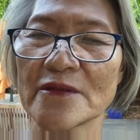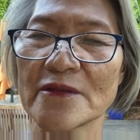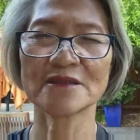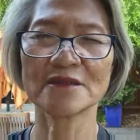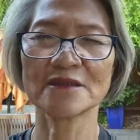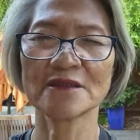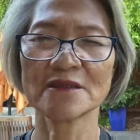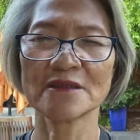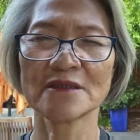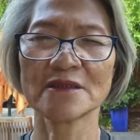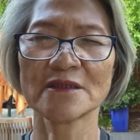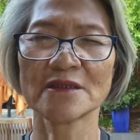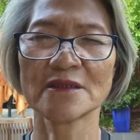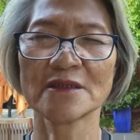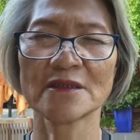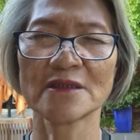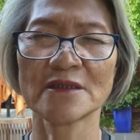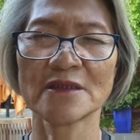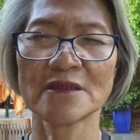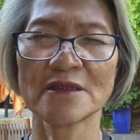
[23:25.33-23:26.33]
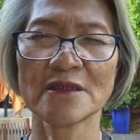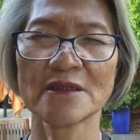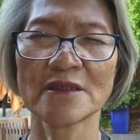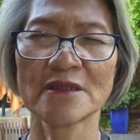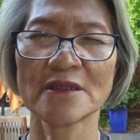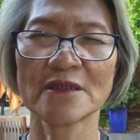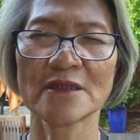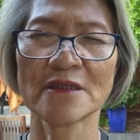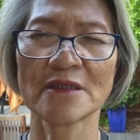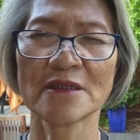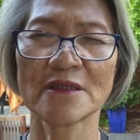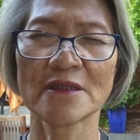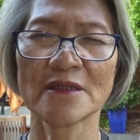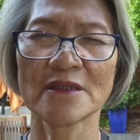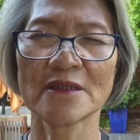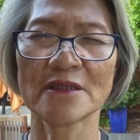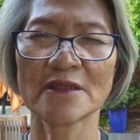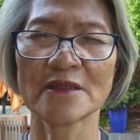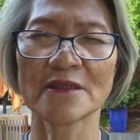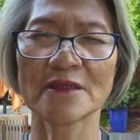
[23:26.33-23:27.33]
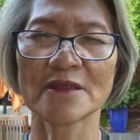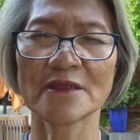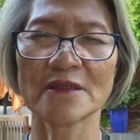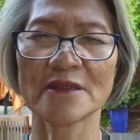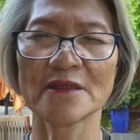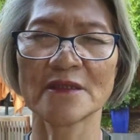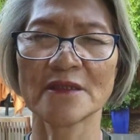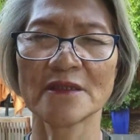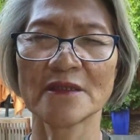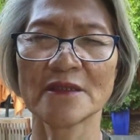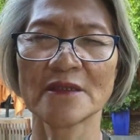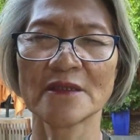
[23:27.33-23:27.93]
No one is speaking in this clip.